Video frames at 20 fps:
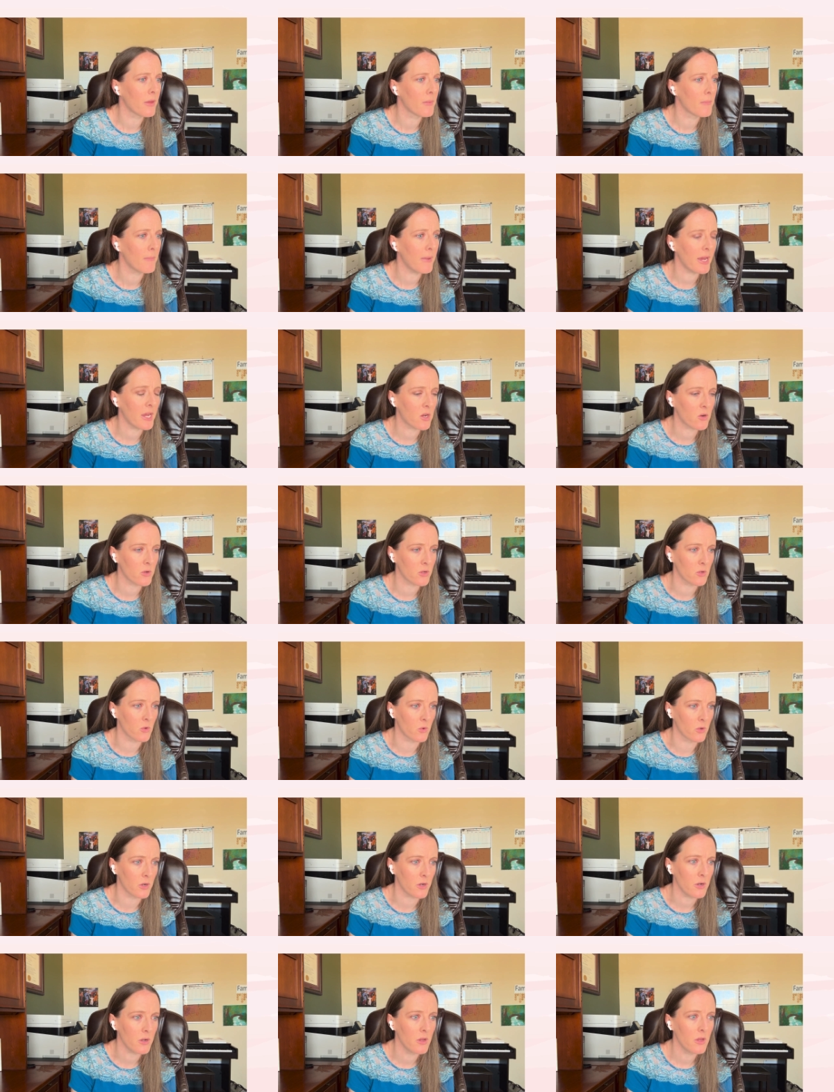
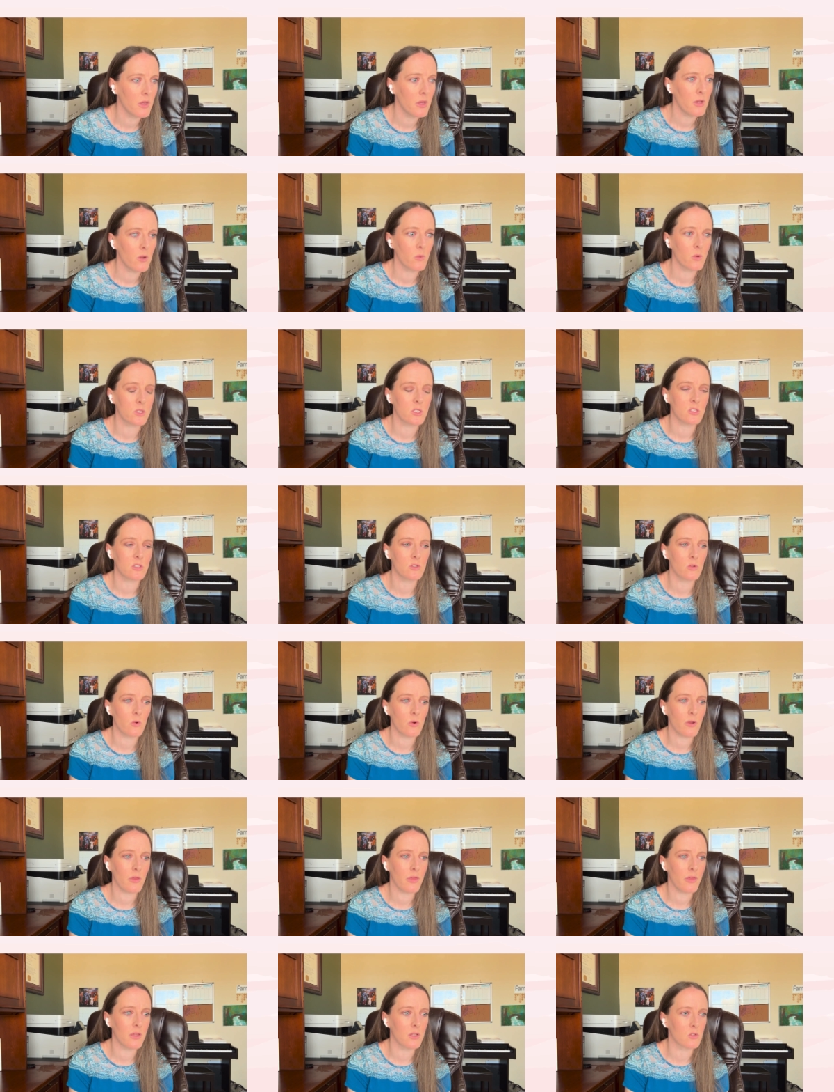Micronor, which is
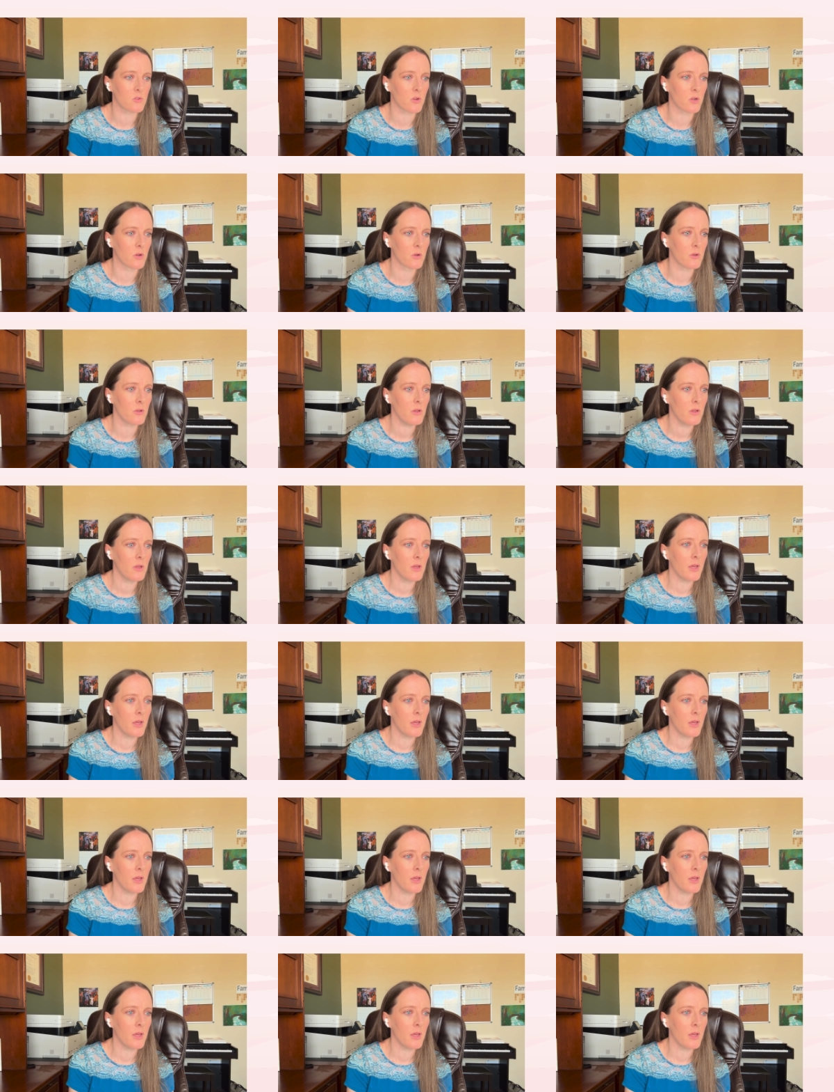norethindrone.